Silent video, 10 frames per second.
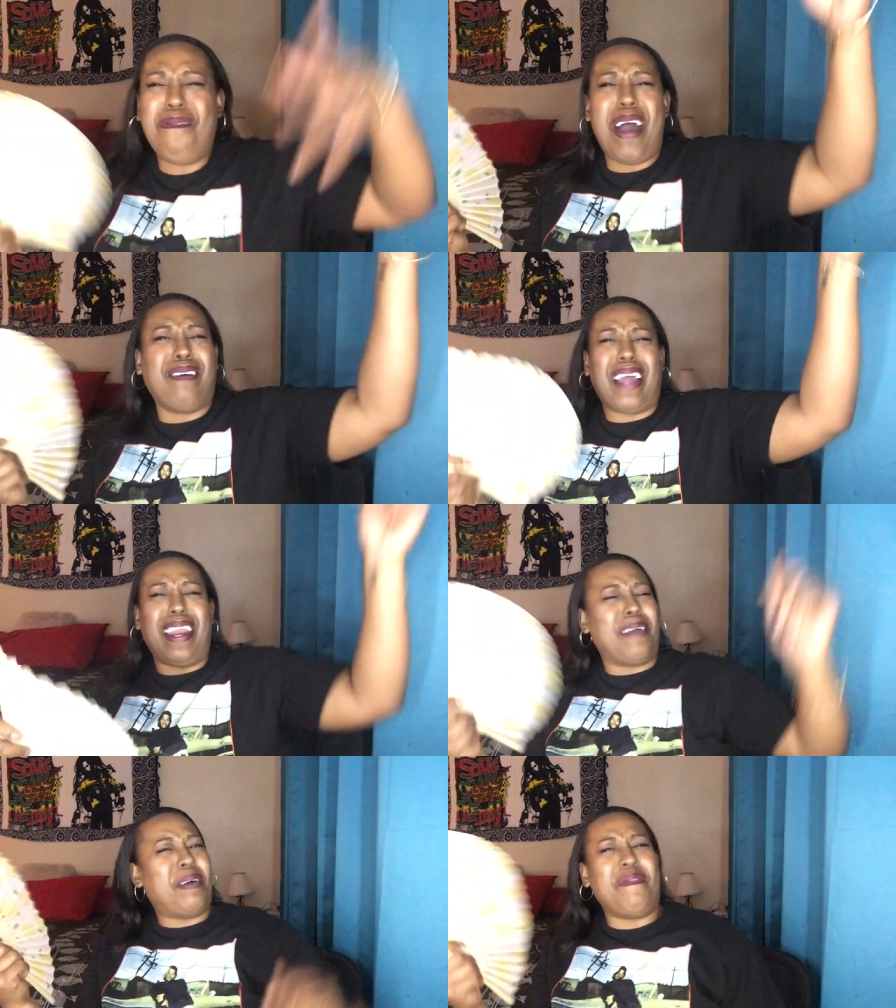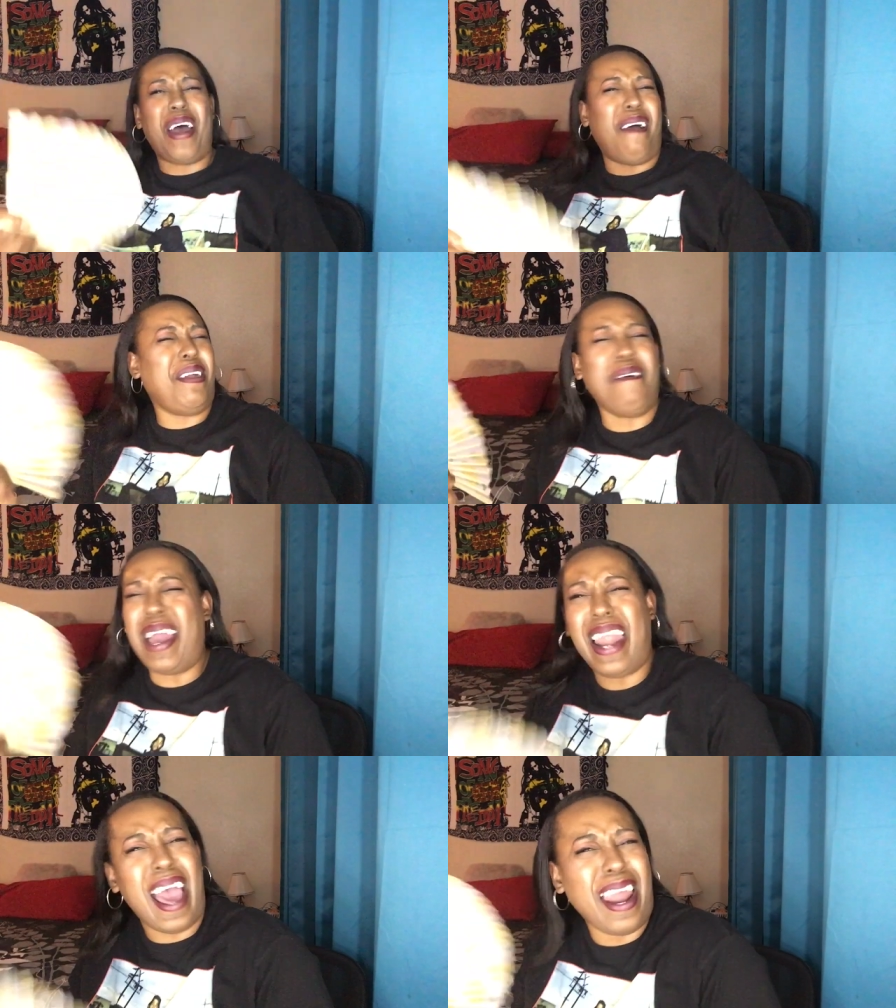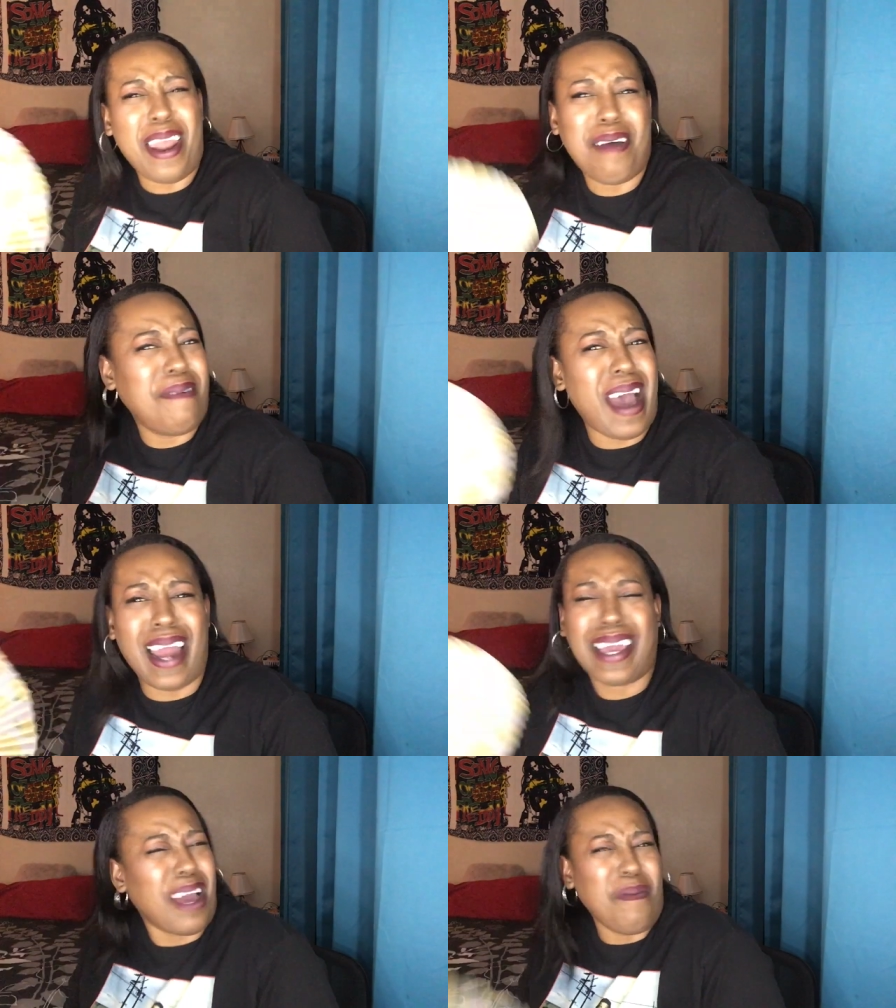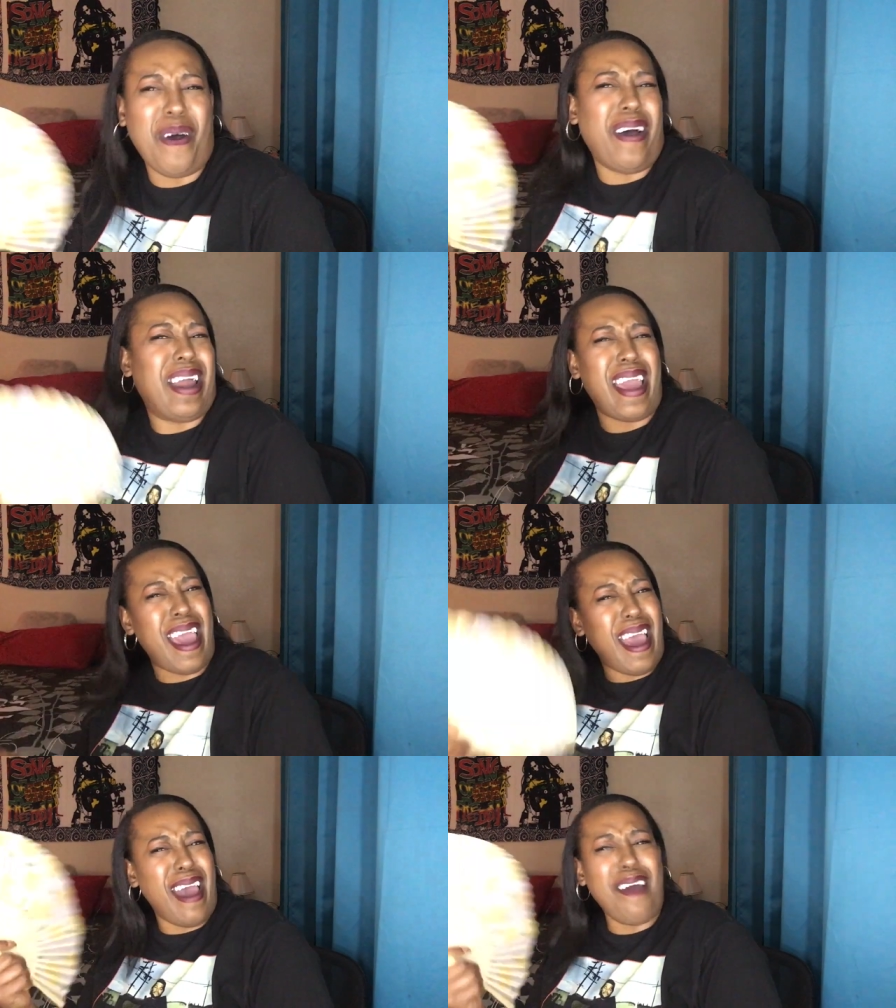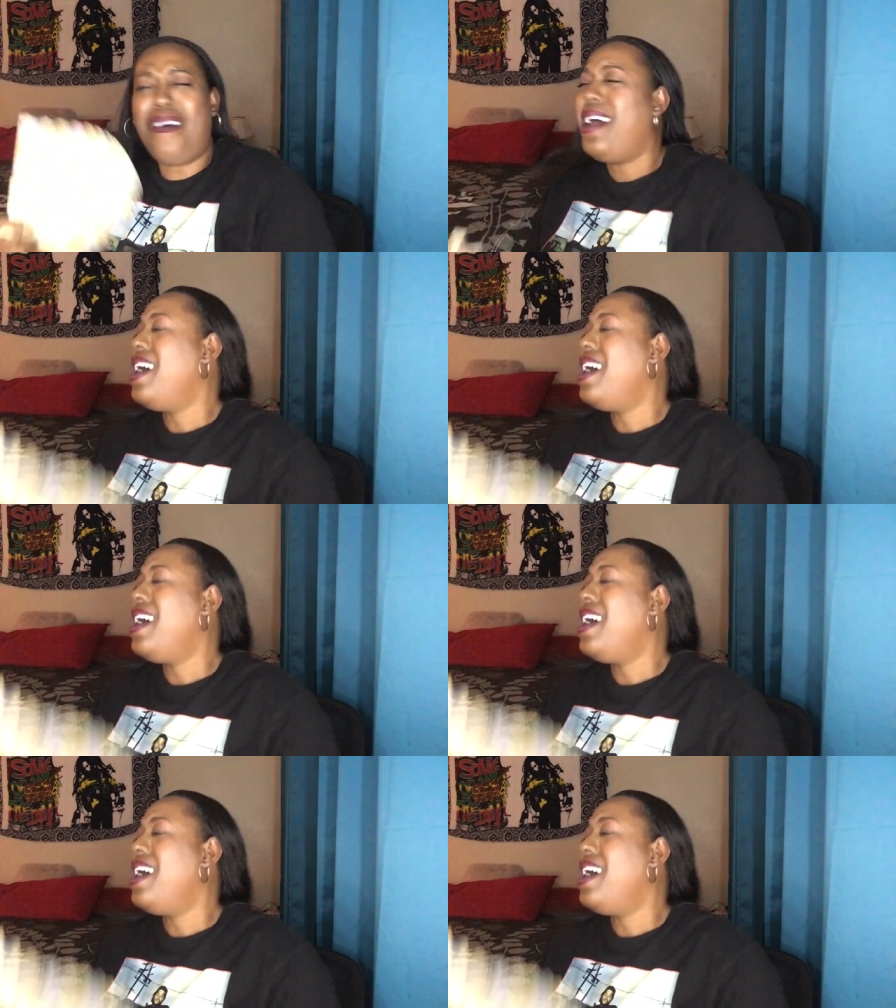wrote that nigga before. Oh, you ain't lying to nobody. Come on now.